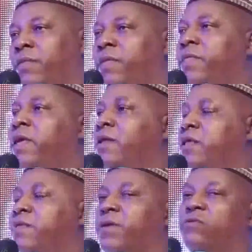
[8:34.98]
the then
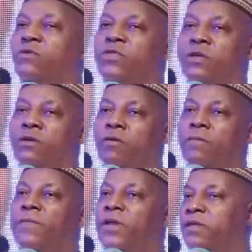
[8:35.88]
Inspector General
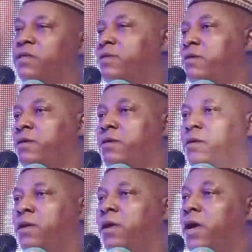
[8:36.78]
of Police,
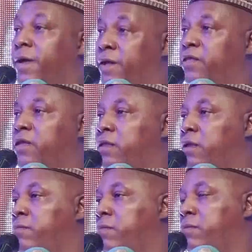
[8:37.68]
arrested them,